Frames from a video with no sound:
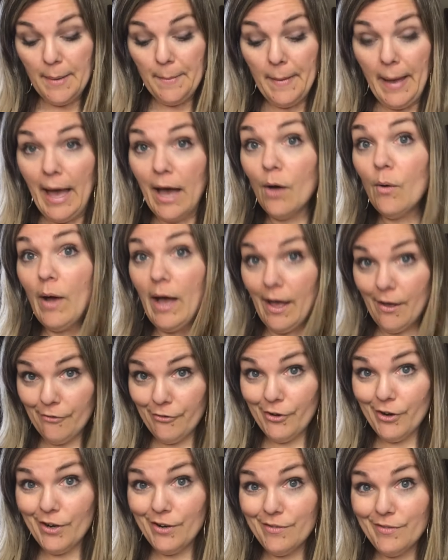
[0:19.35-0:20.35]

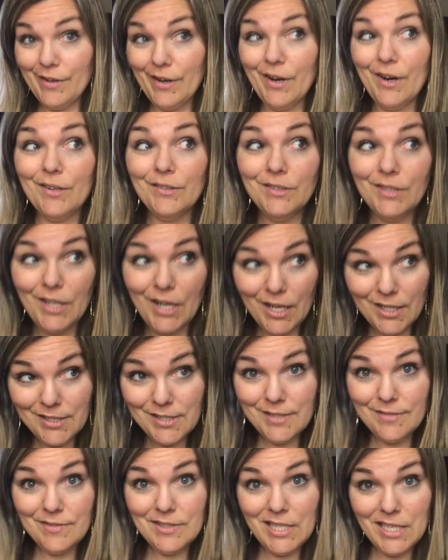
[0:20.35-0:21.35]
However, there are
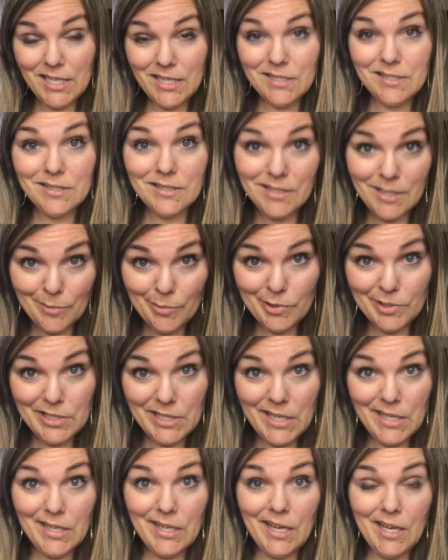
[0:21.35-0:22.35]
lots of D's and double
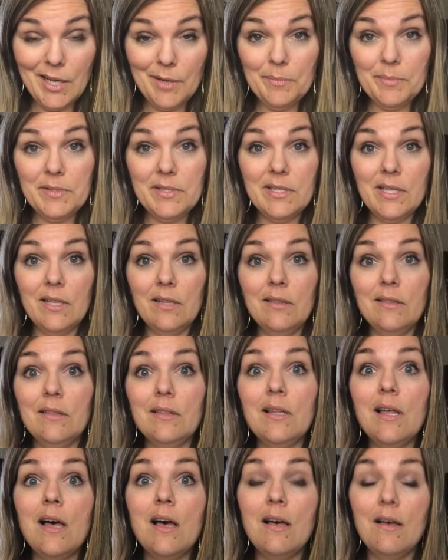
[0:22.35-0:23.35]
D cups that
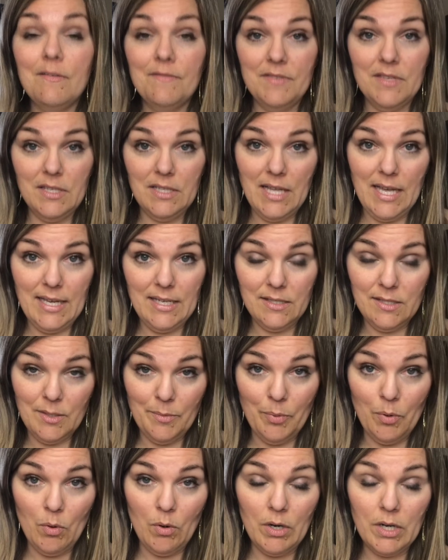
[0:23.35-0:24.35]
love the light
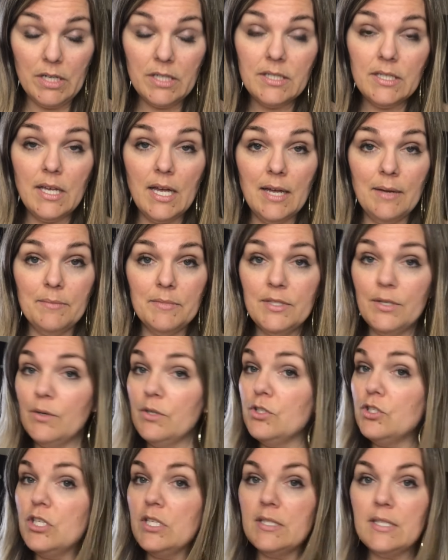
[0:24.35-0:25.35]
support. So
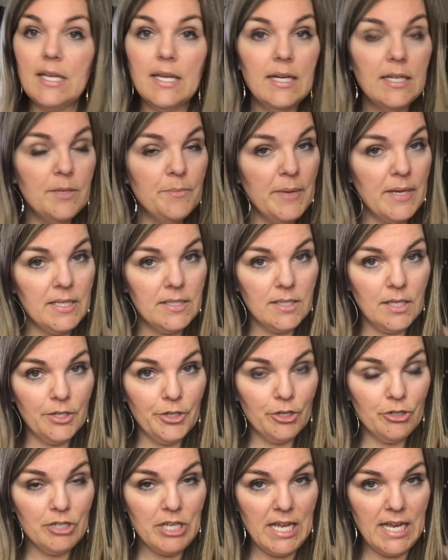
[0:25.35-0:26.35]
it just kind of depends on
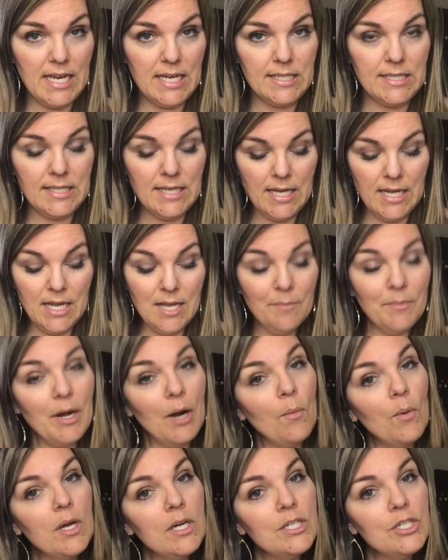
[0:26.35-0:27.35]
your taste, but
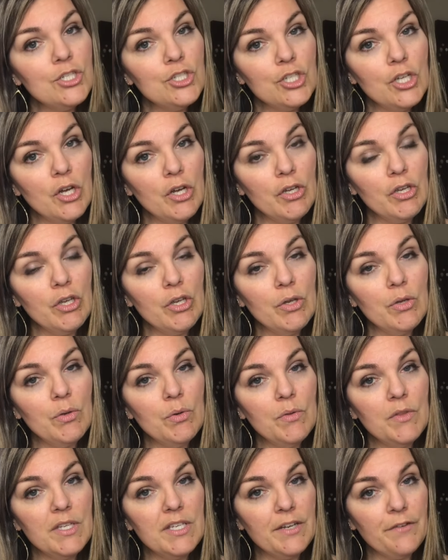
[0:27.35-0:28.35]
I wanted to show
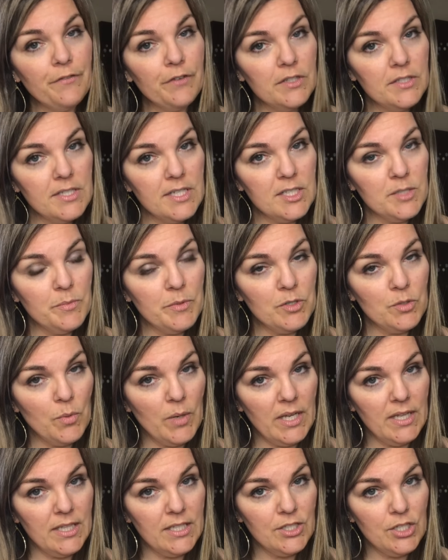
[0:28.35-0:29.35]
you the differences
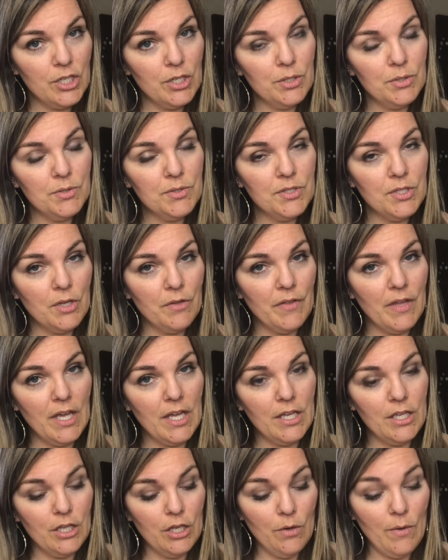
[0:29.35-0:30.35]
between the two so
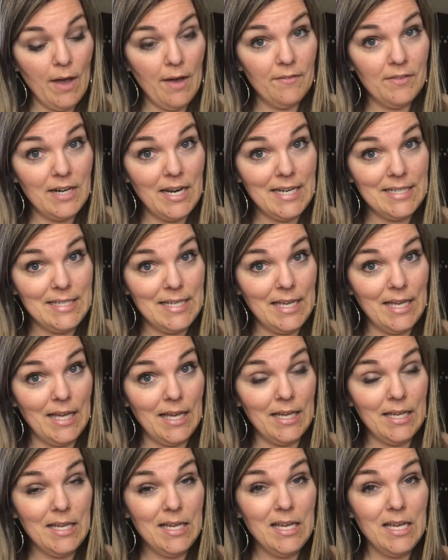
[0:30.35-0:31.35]
that you have an
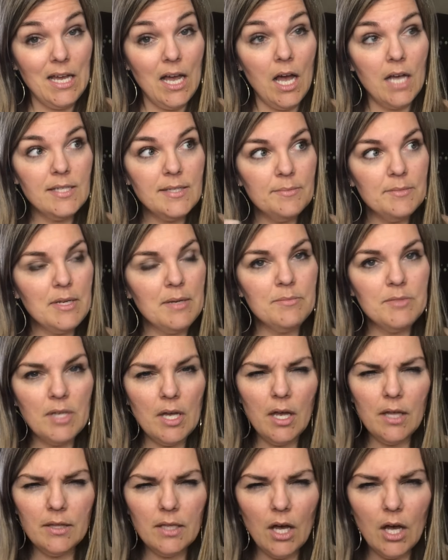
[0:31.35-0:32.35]
idea. Sometimes
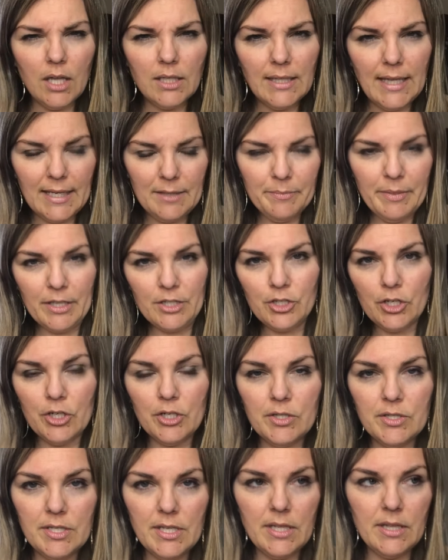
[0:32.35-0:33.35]
on the online
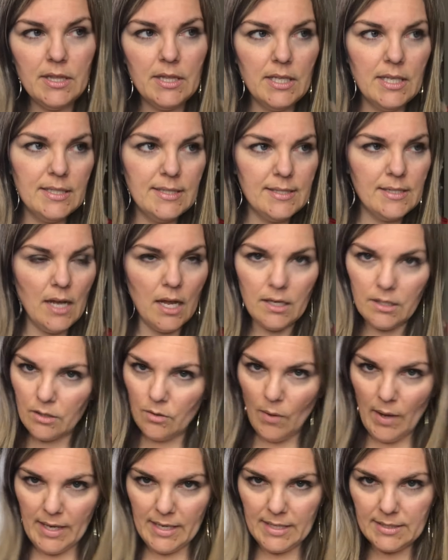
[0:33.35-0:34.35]
pictures, it's not
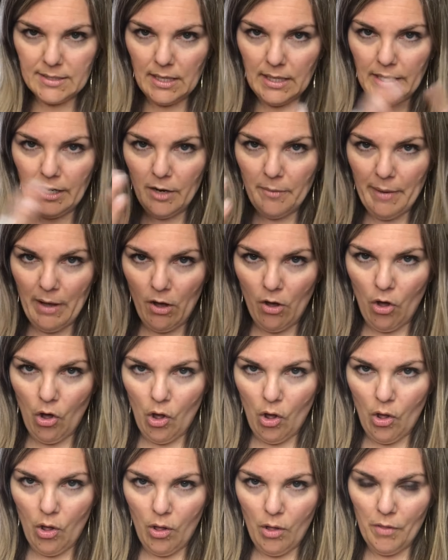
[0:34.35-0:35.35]
quite as clear about
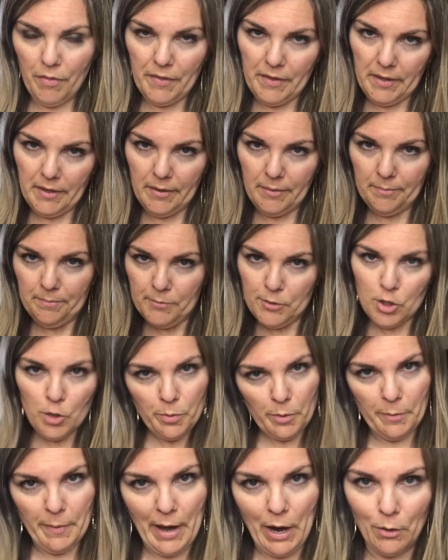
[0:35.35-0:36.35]
all the
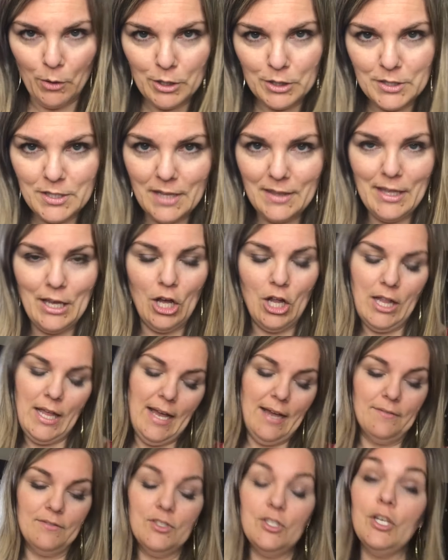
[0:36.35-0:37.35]
superpowers that they all
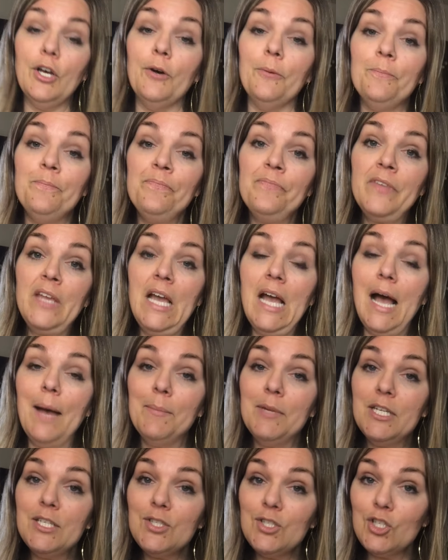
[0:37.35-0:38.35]
have. So I'm
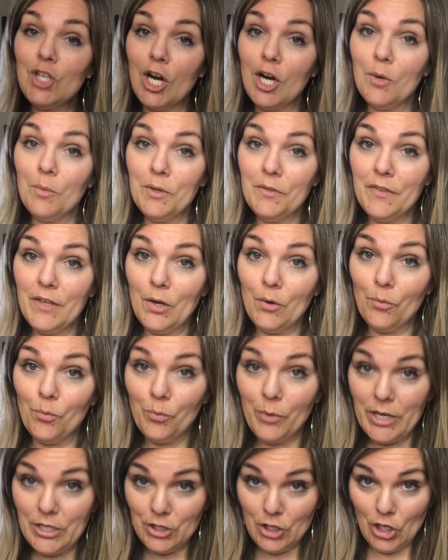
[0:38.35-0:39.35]
gonna start with the
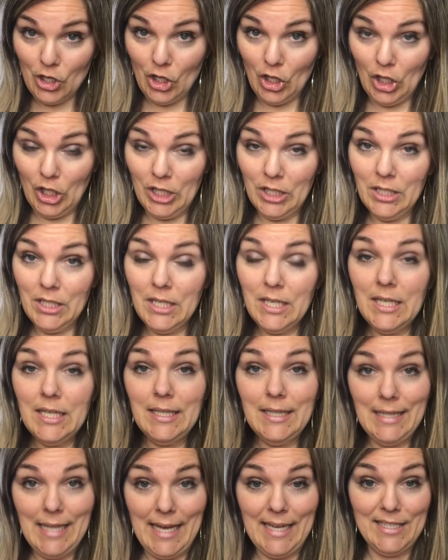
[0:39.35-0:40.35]
original
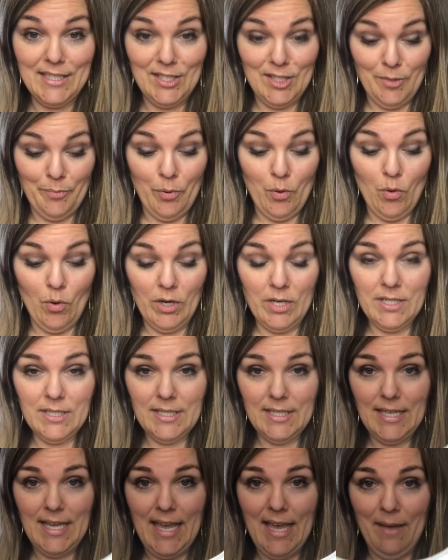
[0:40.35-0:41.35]
light support
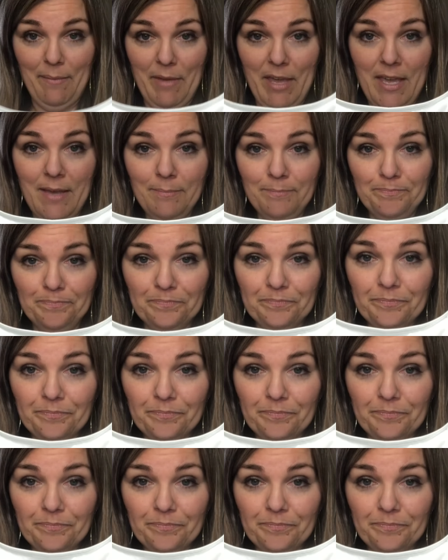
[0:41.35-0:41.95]
cami.